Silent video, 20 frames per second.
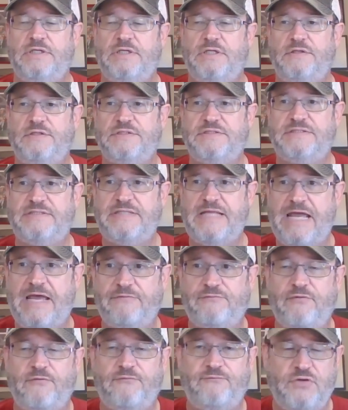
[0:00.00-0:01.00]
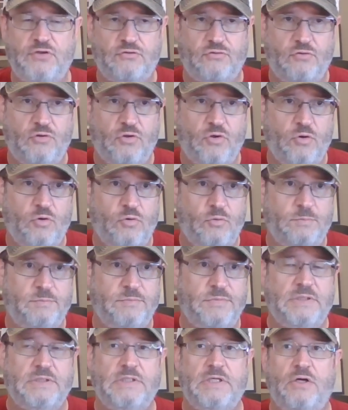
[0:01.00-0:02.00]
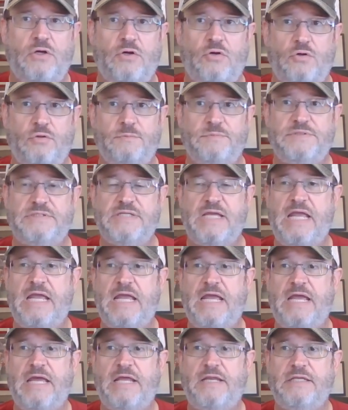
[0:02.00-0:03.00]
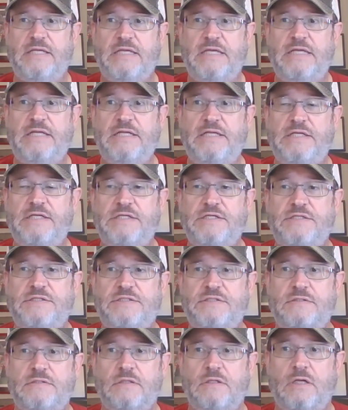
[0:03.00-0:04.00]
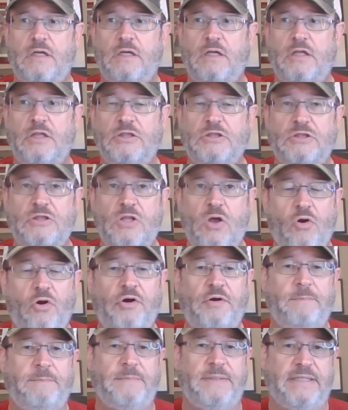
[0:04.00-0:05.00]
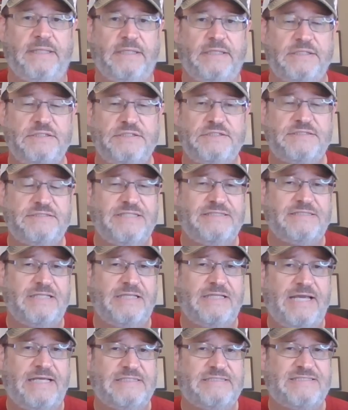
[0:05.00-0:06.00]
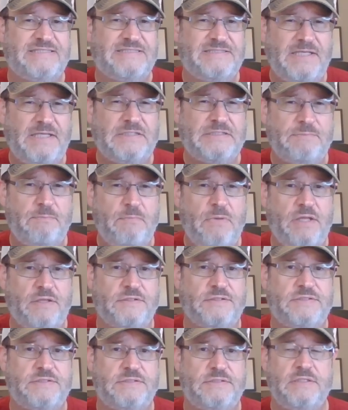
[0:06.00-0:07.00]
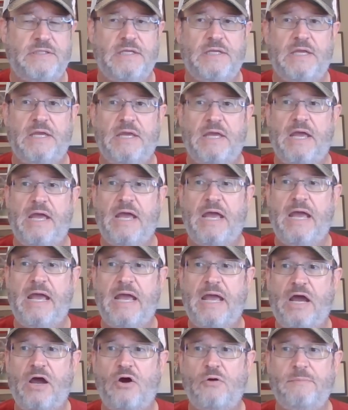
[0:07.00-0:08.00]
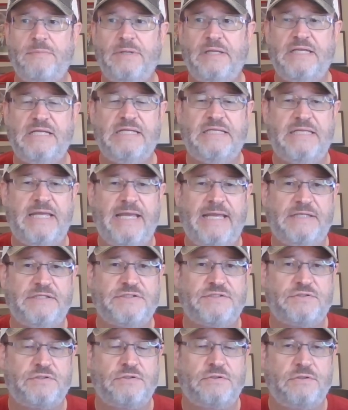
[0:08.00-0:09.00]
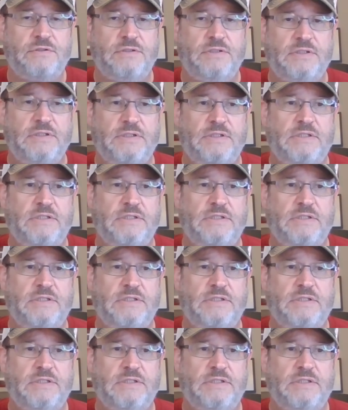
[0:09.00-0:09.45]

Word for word: uh, staff of funeral home homes, and it is alarming just in the last six months how many cancer